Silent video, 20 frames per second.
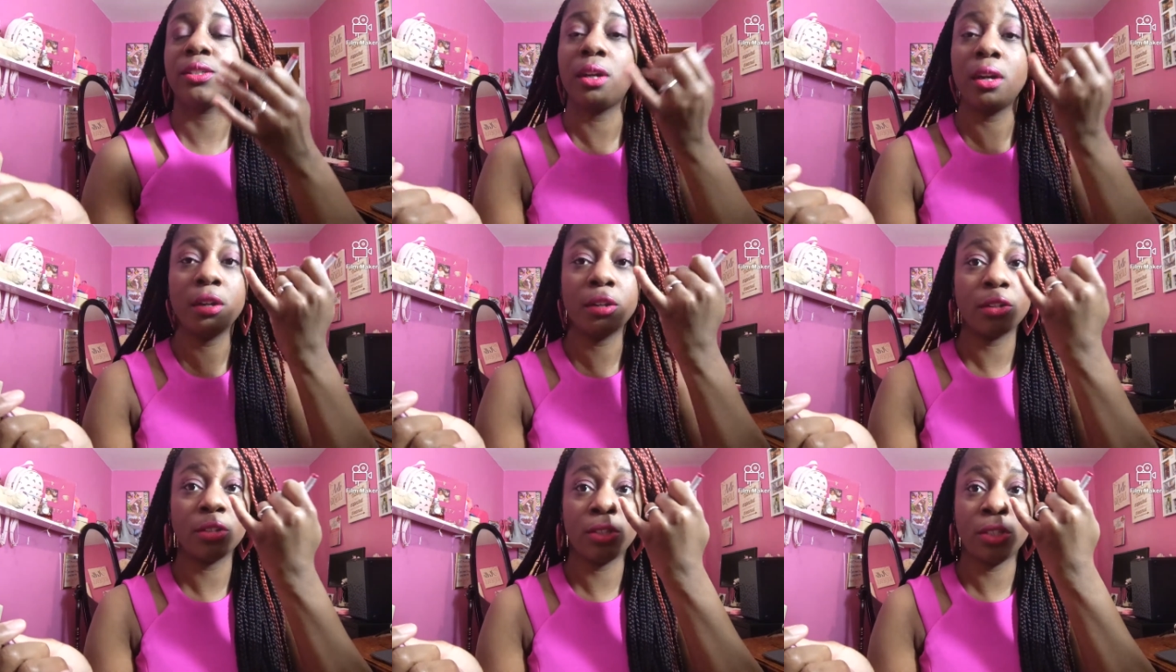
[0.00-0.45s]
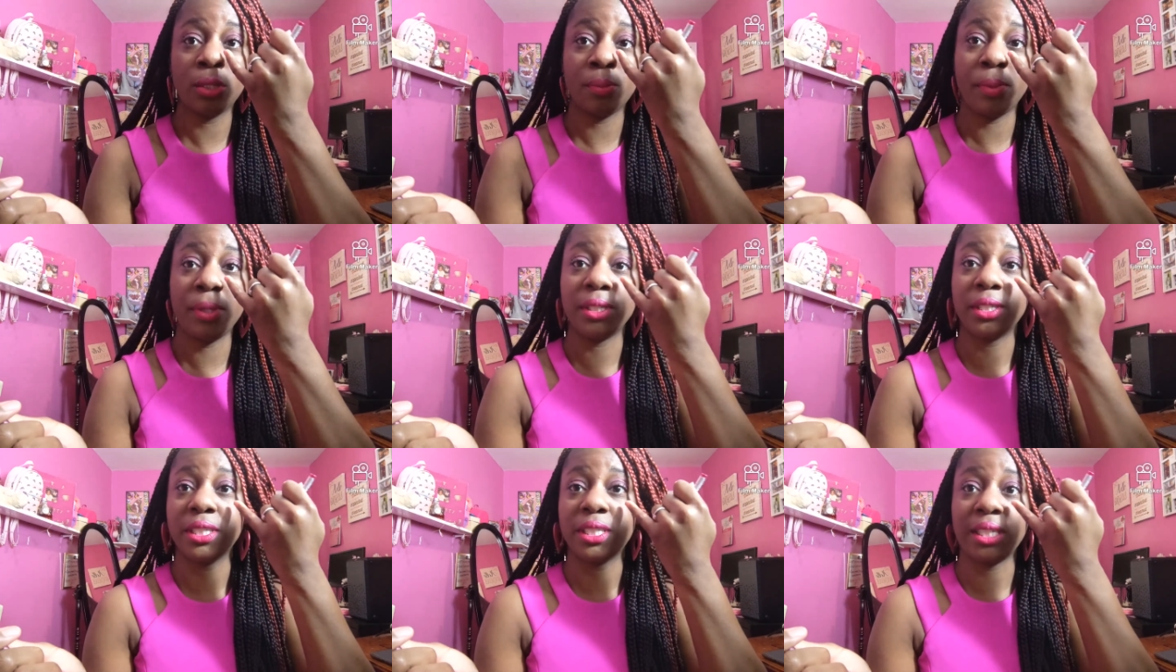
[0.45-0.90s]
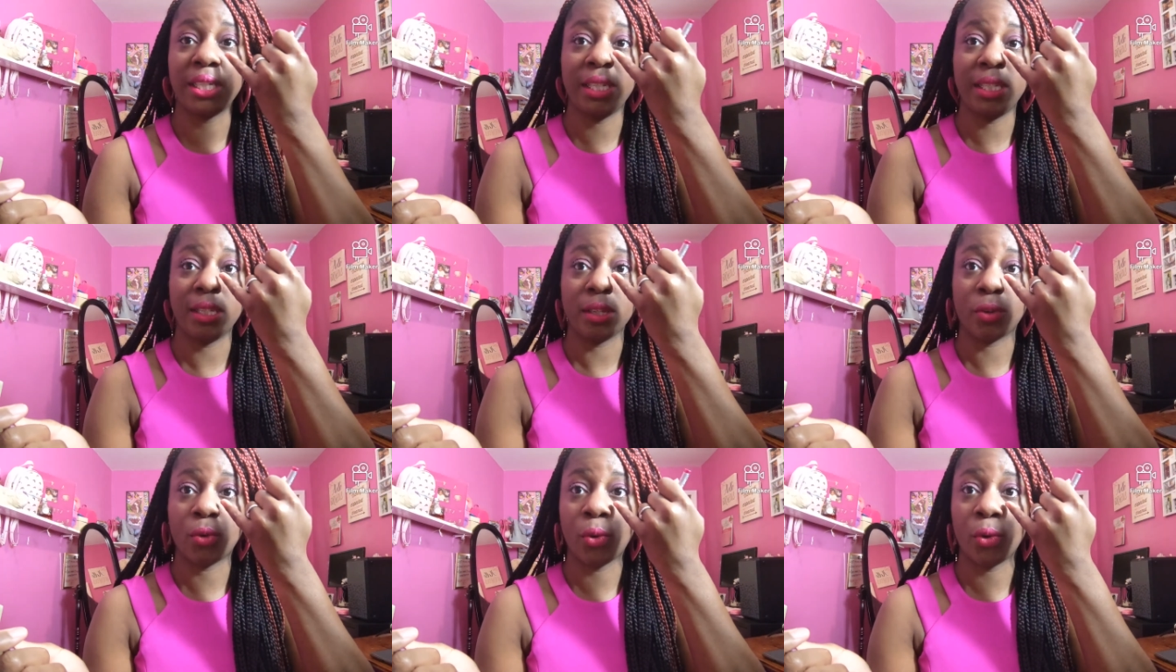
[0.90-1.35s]
It started to be
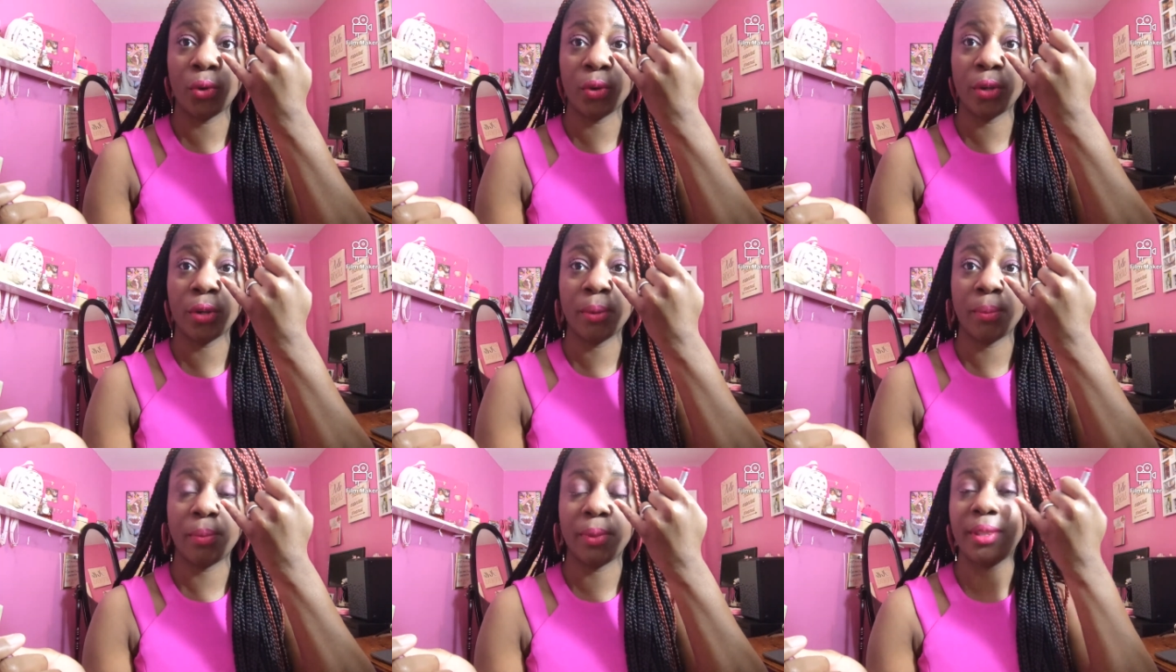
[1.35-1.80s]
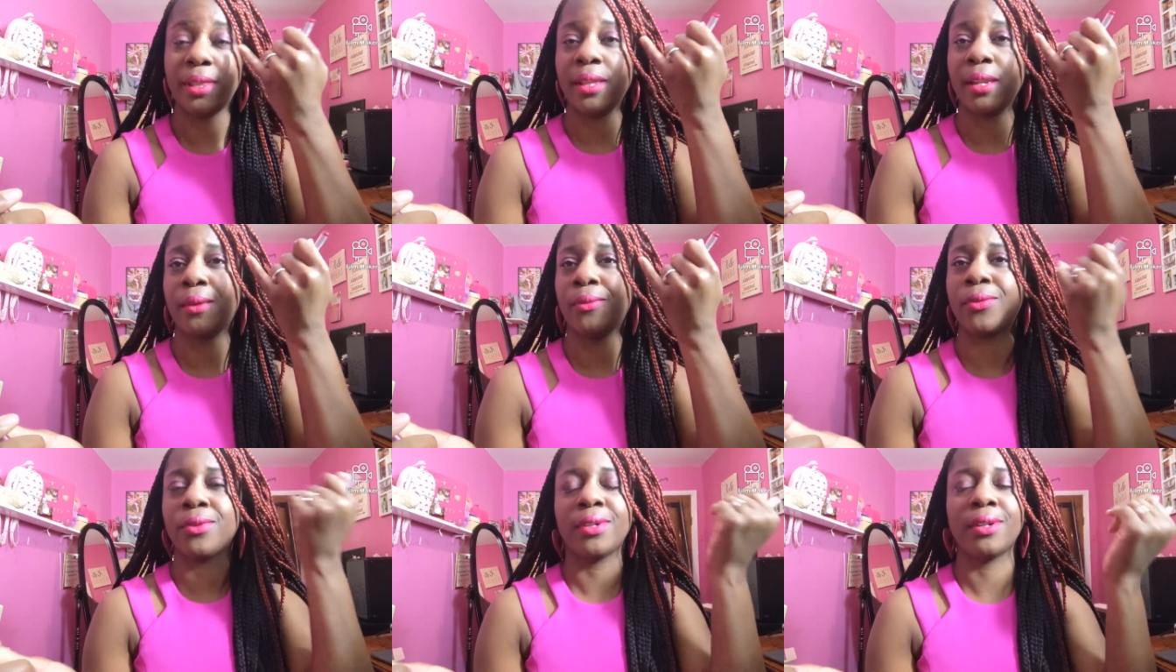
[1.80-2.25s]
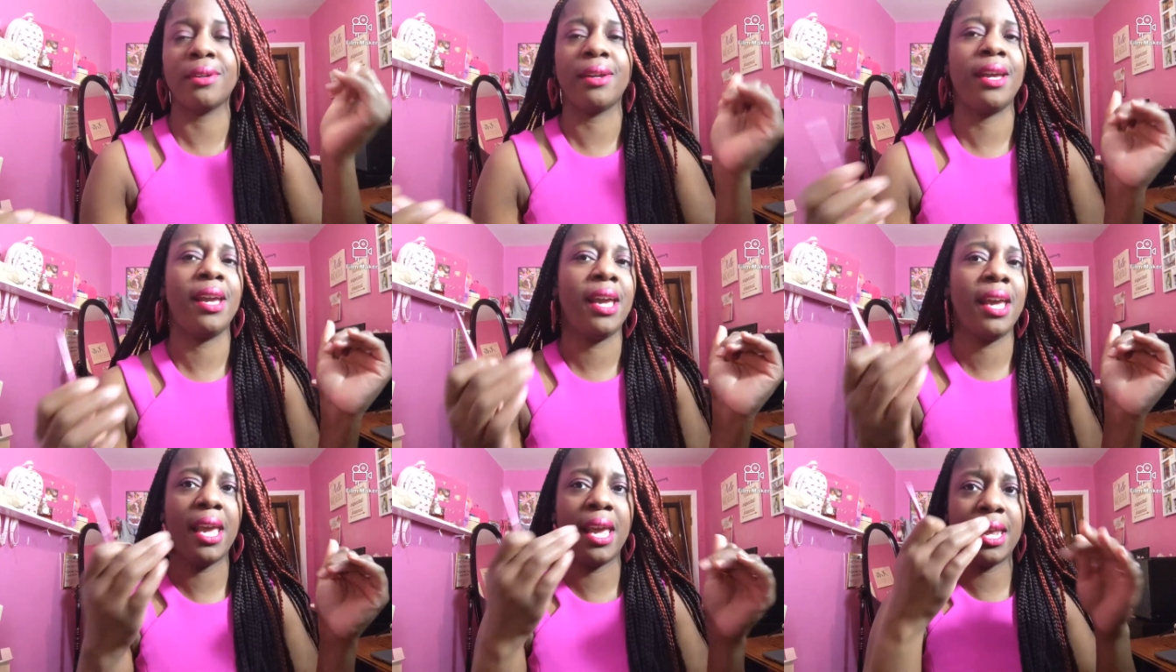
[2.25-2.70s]
just in the corner, but then I
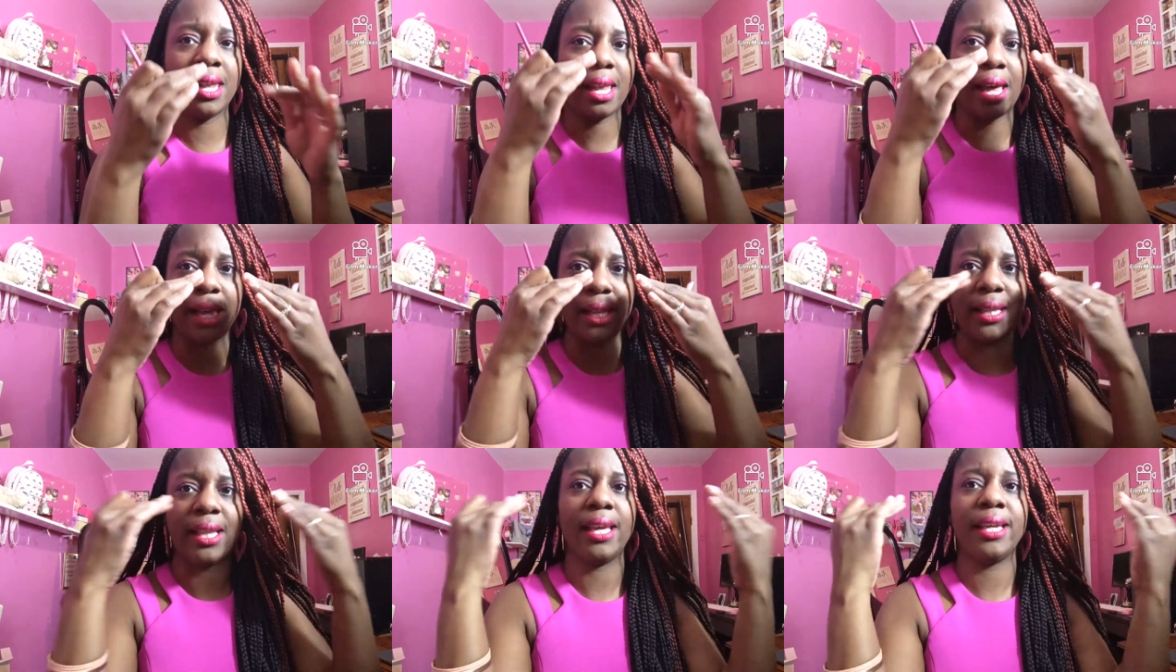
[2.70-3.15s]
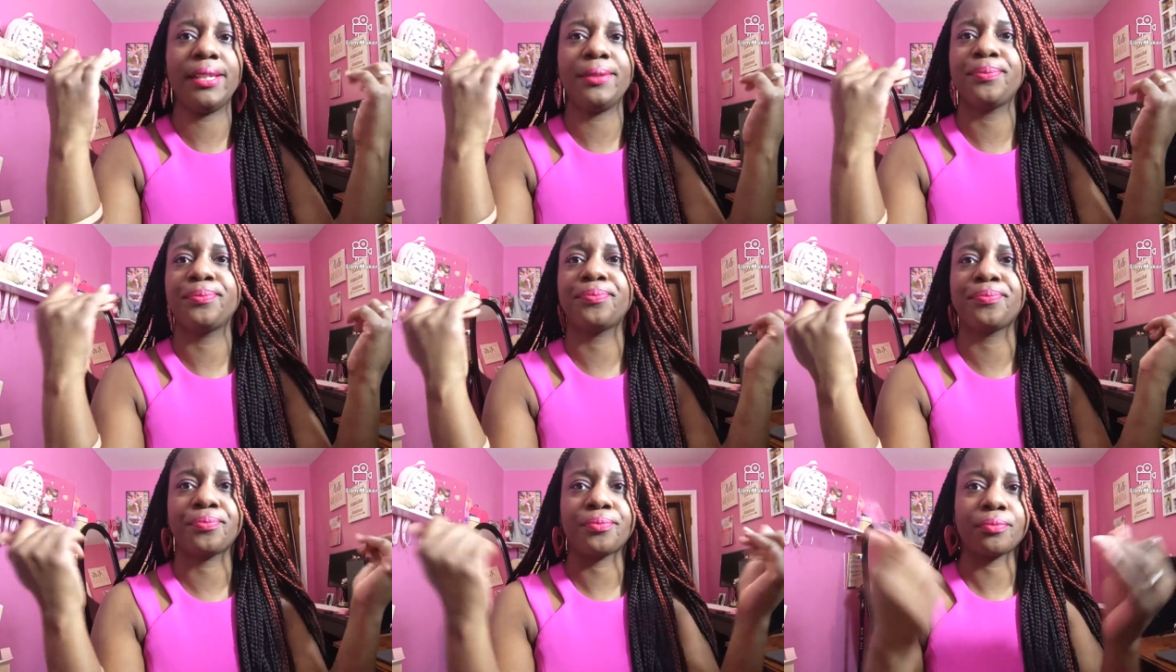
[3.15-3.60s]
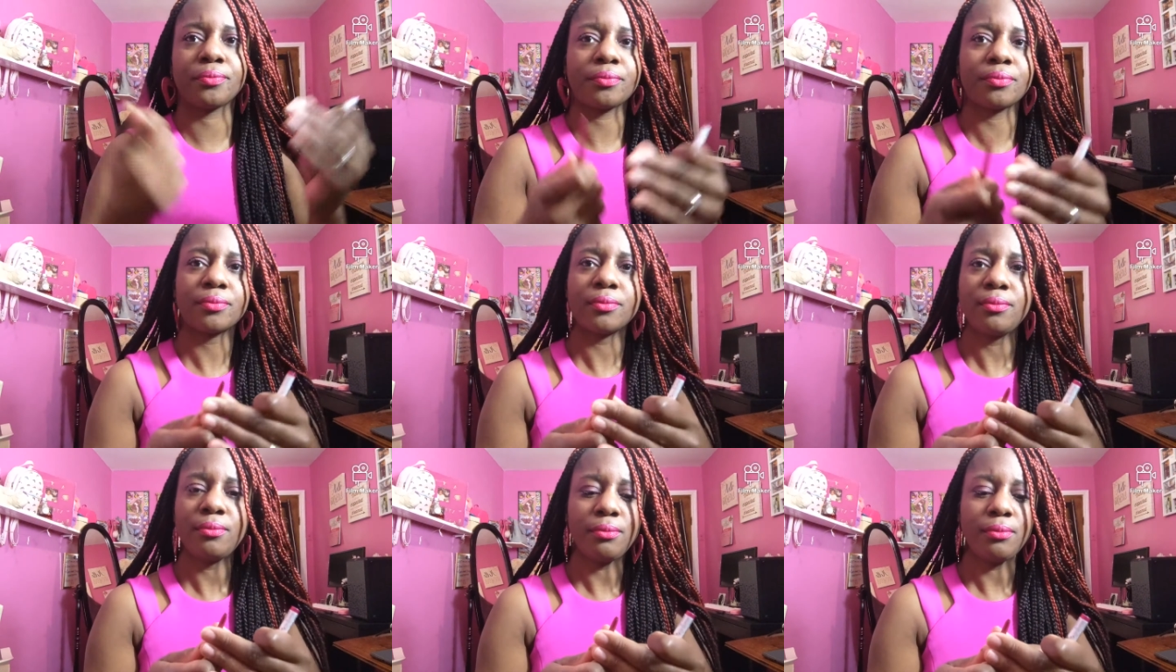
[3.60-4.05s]
went ahead and I like
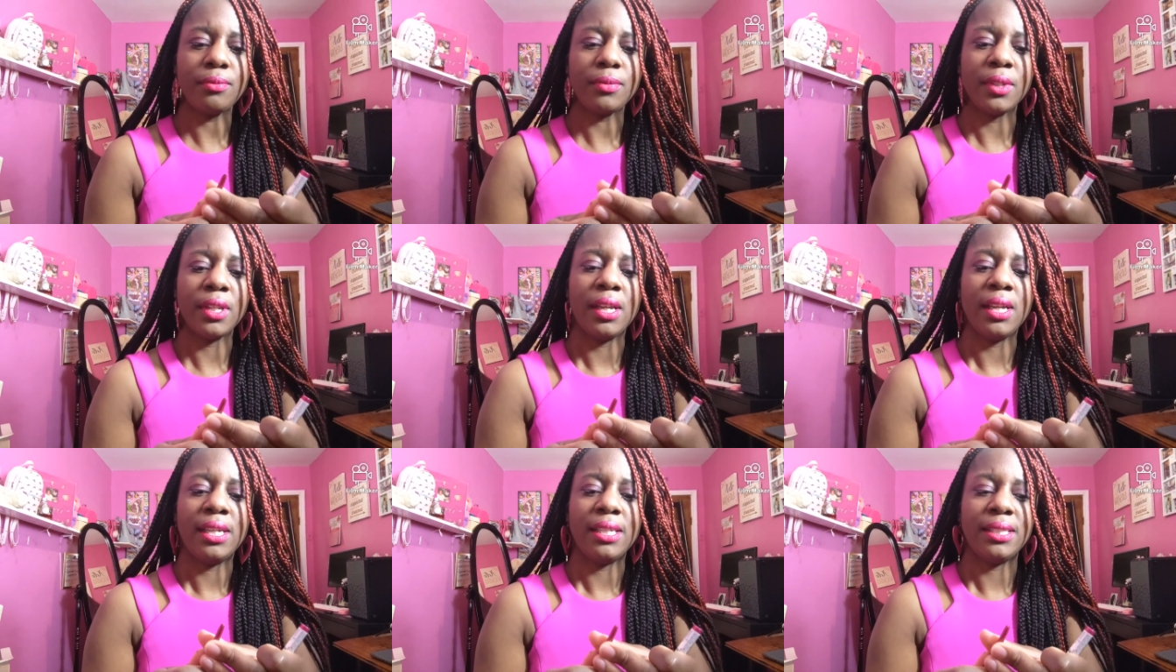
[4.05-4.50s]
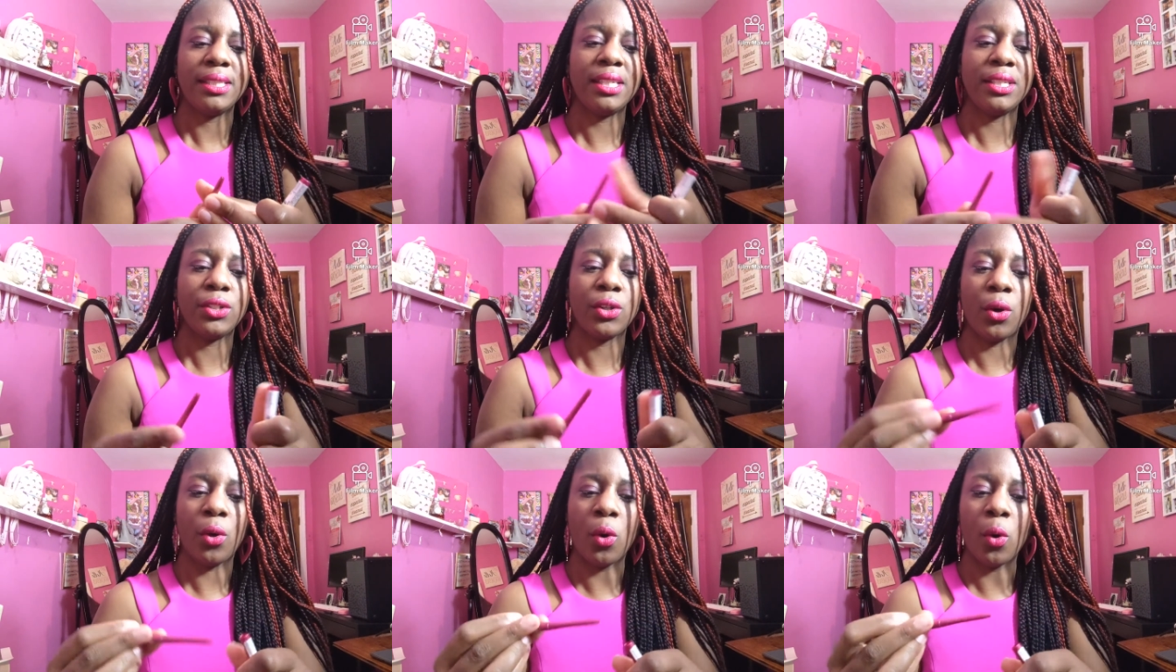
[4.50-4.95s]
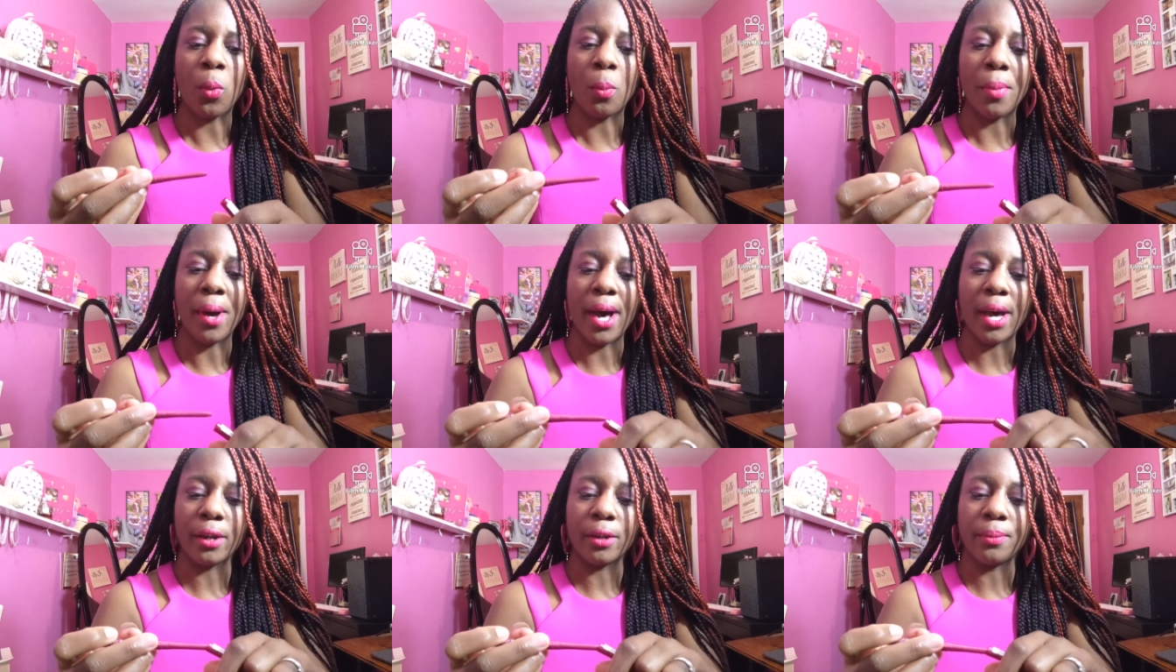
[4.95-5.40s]
did the
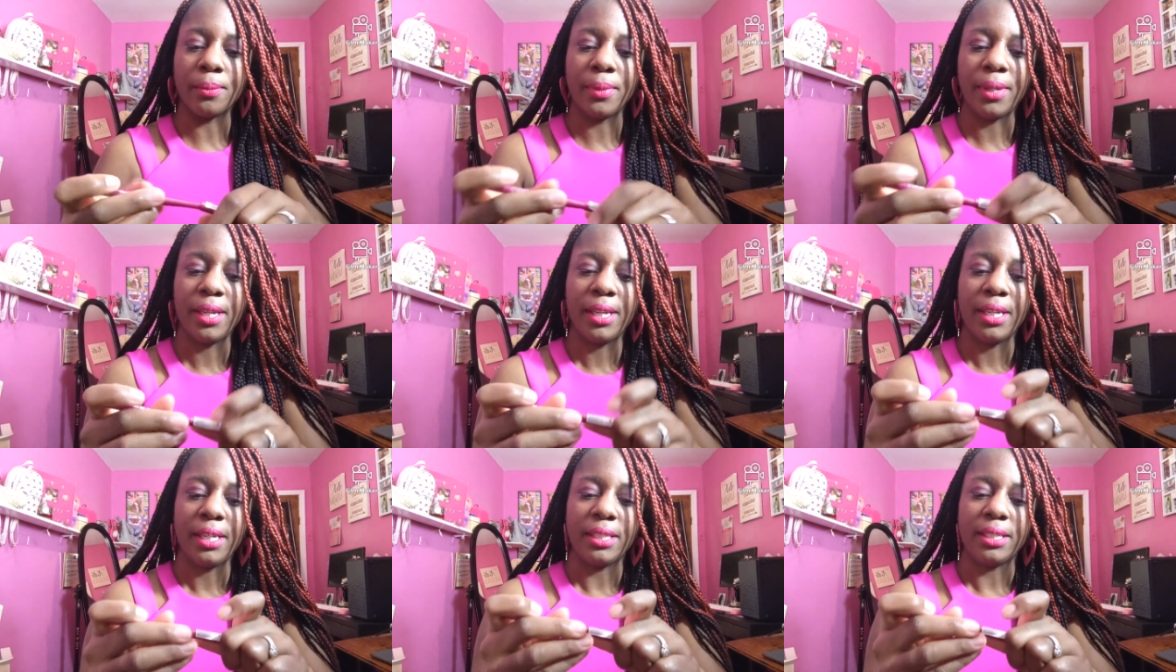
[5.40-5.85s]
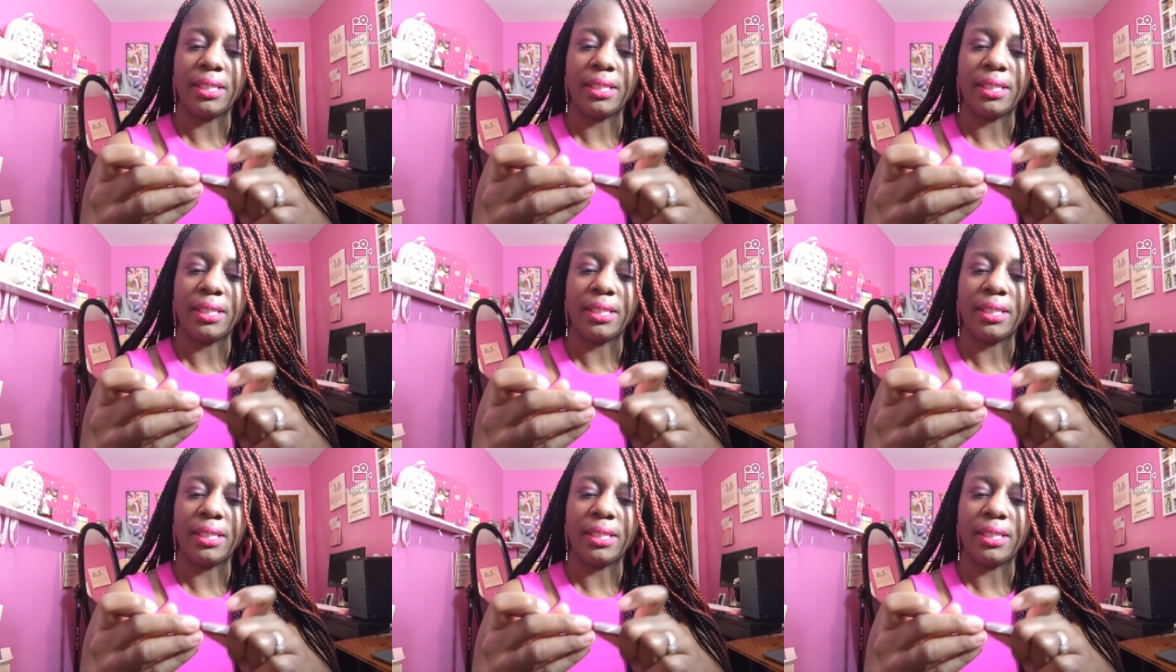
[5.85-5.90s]
whole bottom.